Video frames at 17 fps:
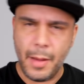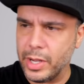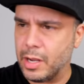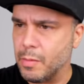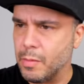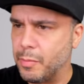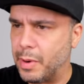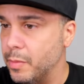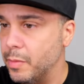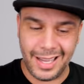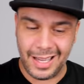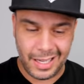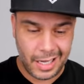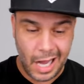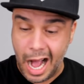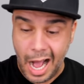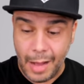suited for
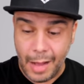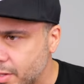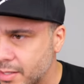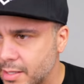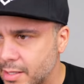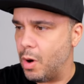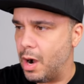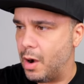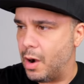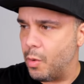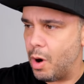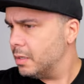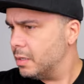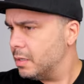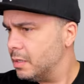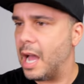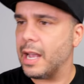this. But anyway,
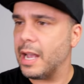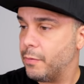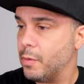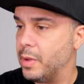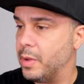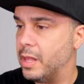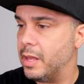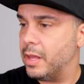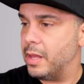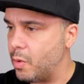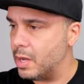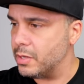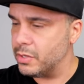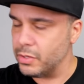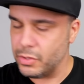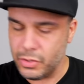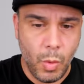so
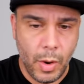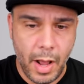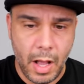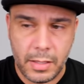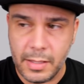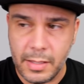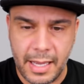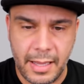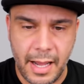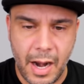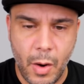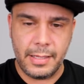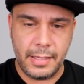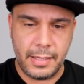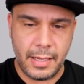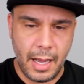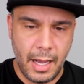how do you break it
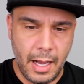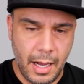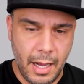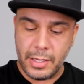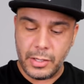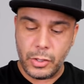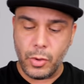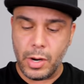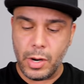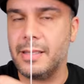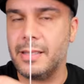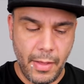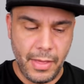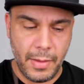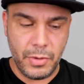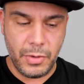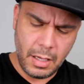apart? Well, simply you're gonna
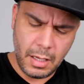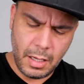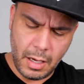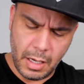keep on